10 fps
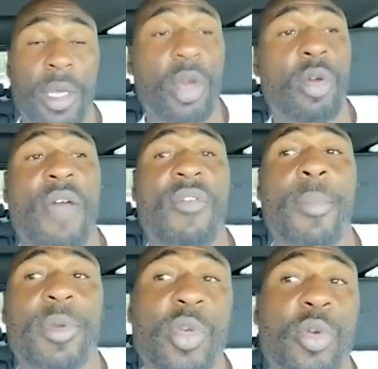You're gonna have
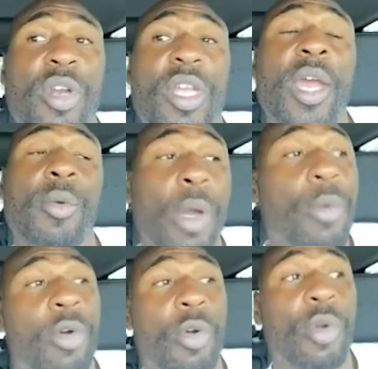opportunity to get
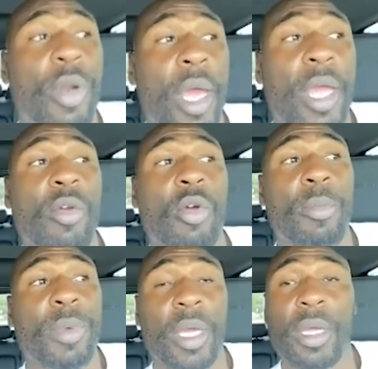re-recruited, and you're
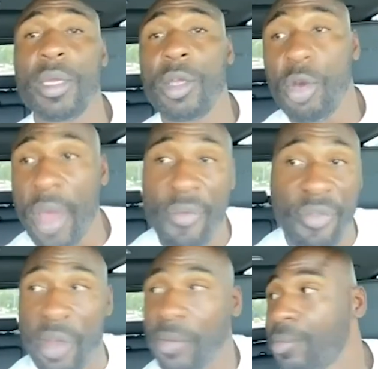gonna have
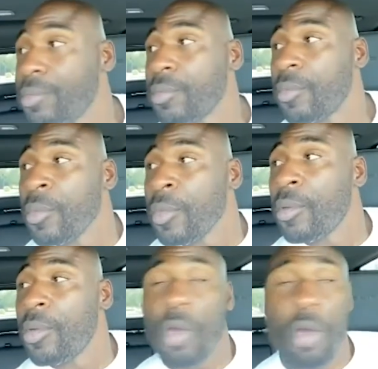fun.
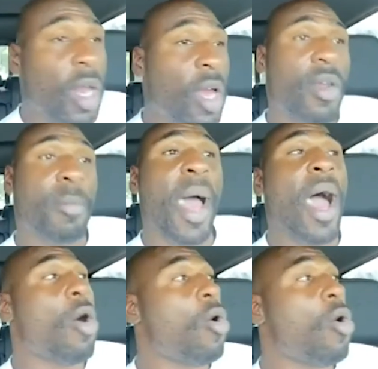You're gonna love it.
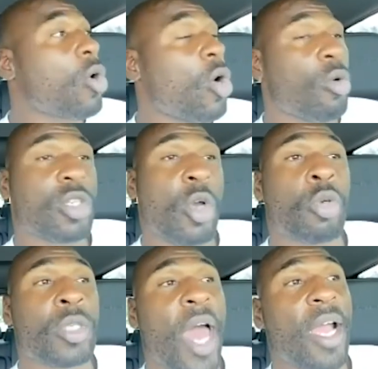My old coach,
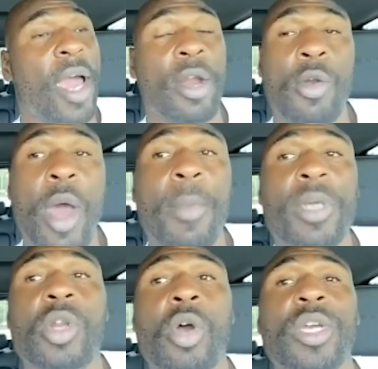Coach Like, I don't know how
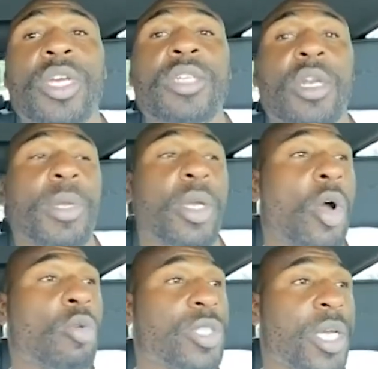much longer he's gonna be
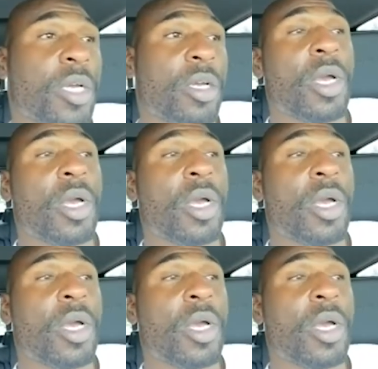coach there.